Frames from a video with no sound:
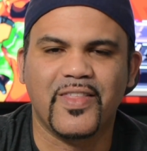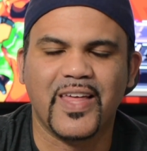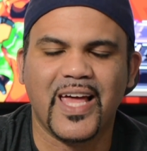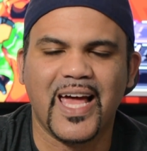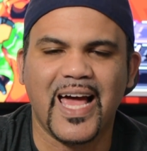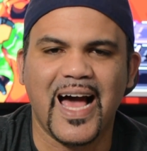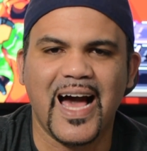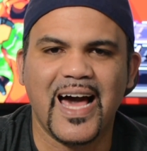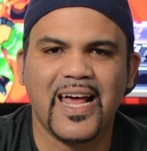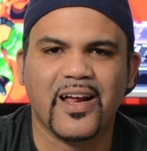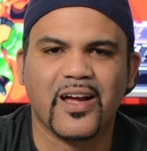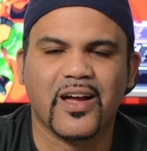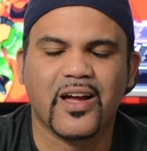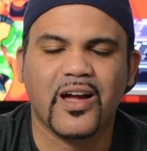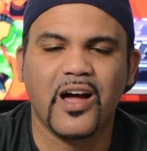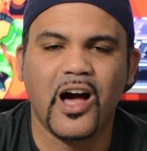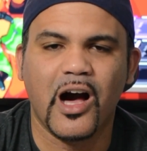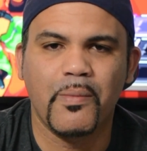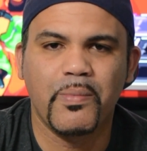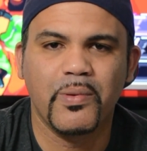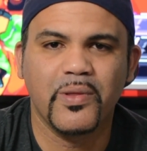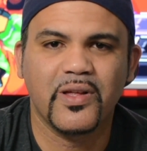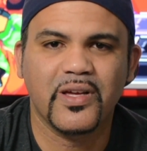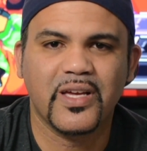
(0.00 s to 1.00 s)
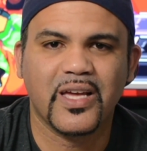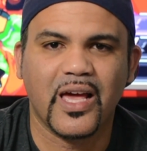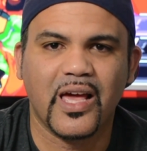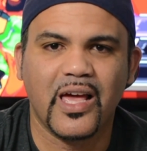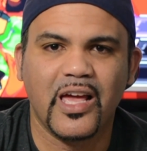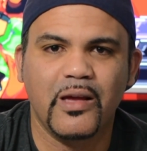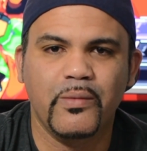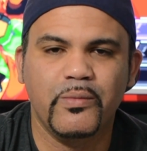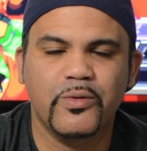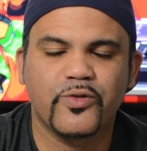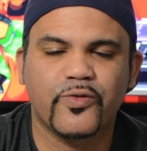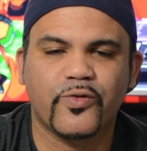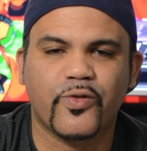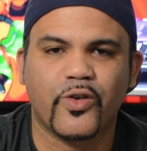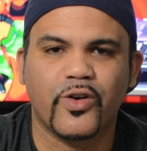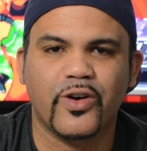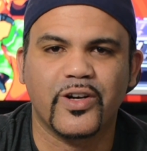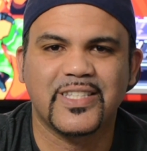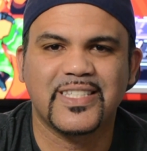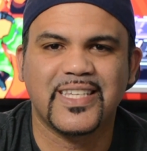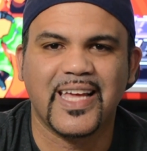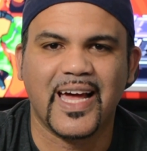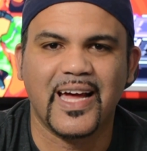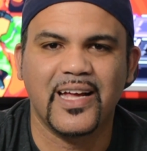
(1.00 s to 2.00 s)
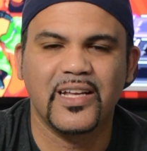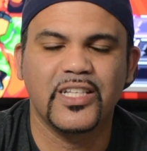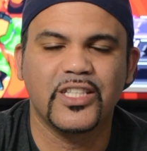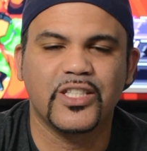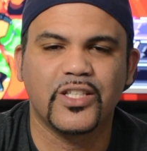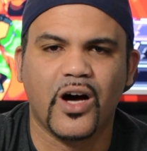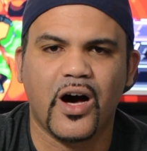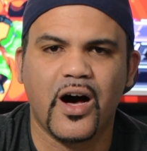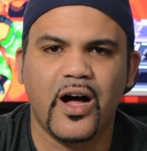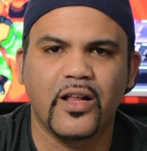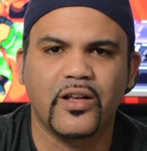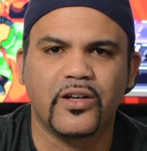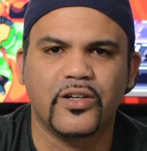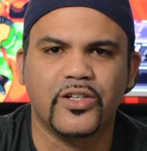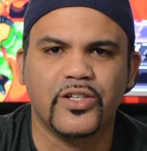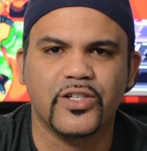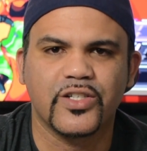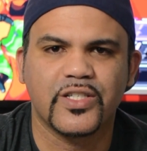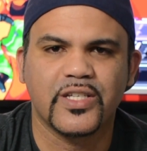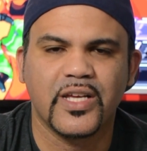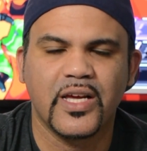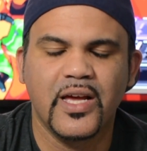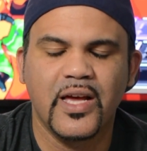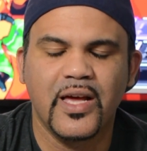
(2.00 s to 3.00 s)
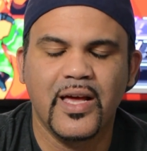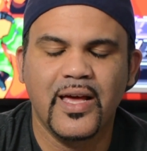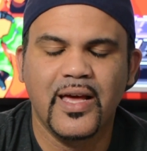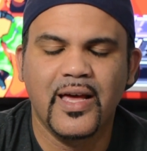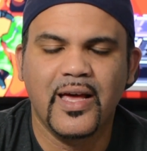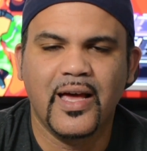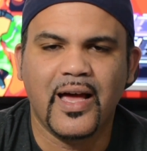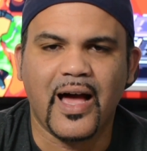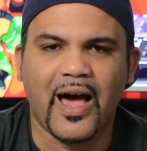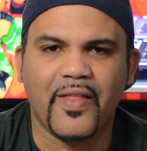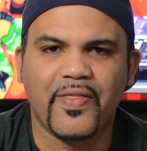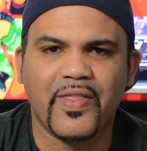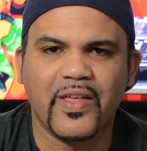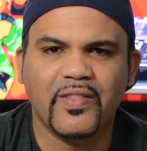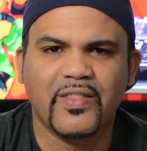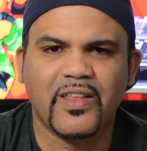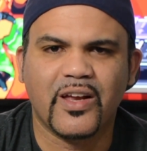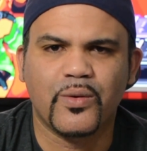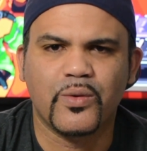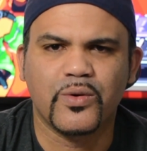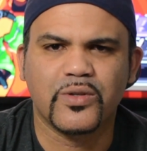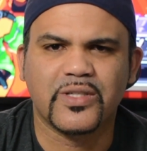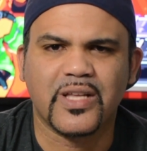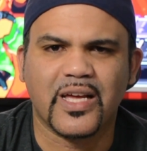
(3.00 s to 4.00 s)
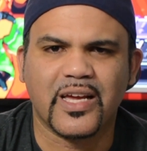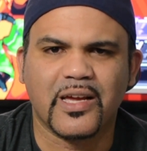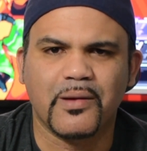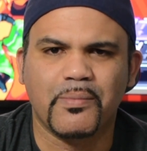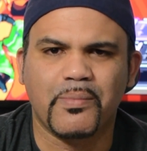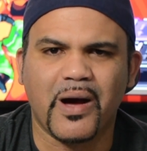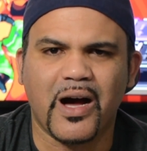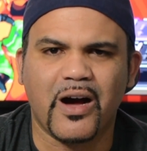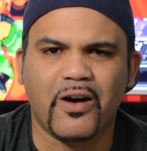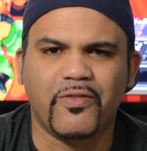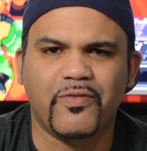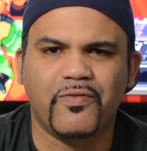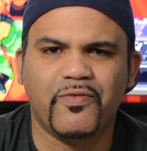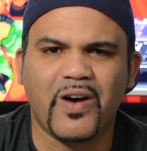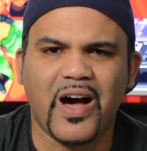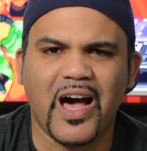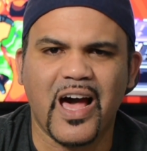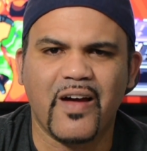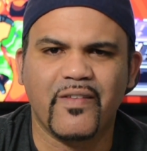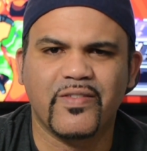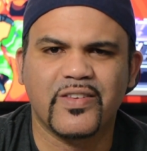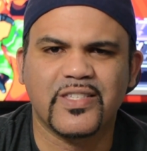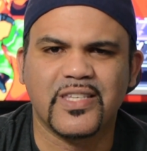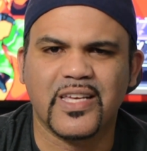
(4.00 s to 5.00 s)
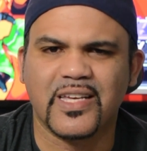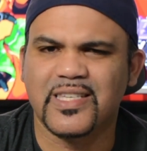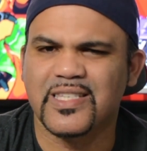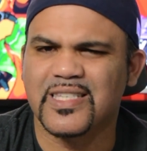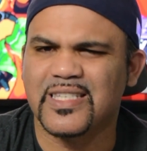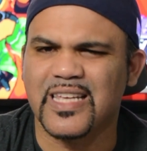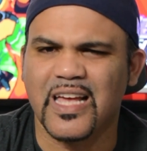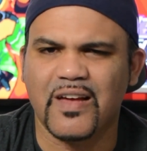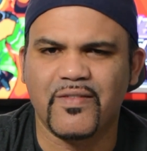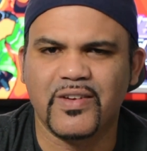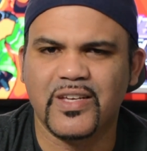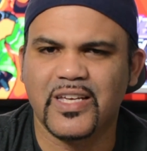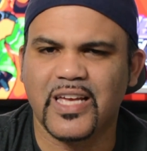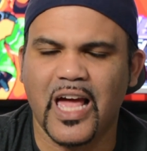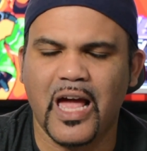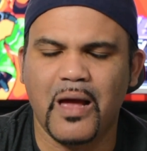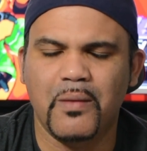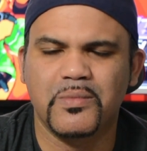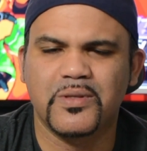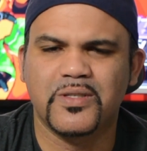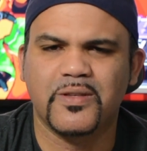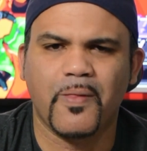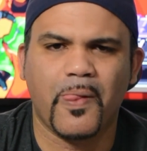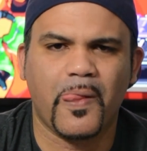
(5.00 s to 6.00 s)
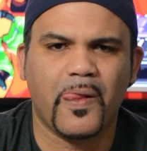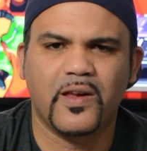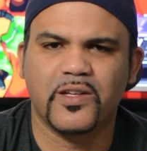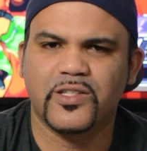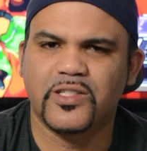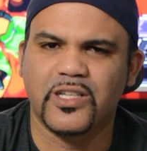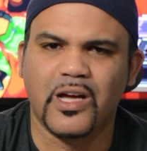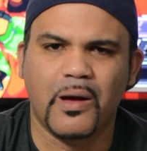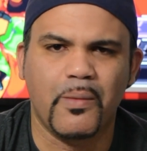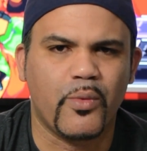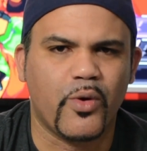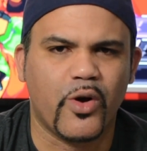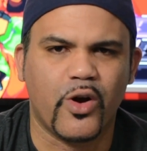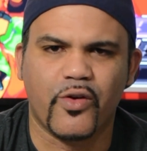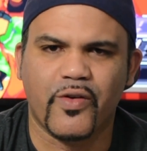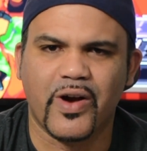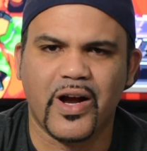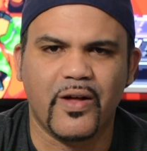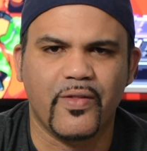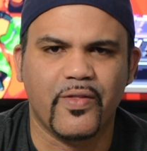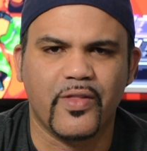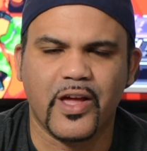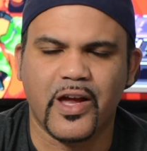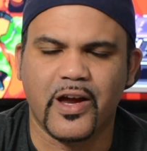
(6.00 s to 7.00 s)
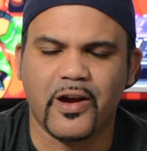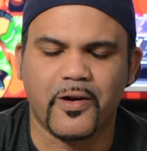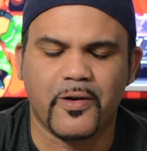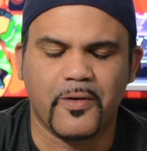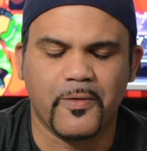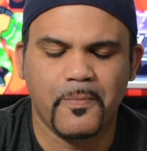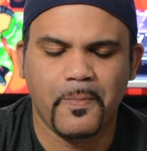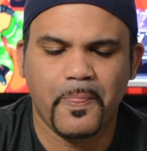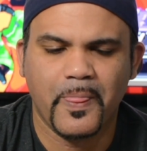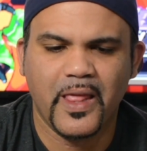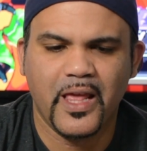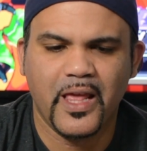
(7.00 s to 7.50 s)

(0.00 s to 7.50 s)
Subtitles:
They had a couple of games for $10. I think there was like about 5, 6, 7 games, somewhere around there.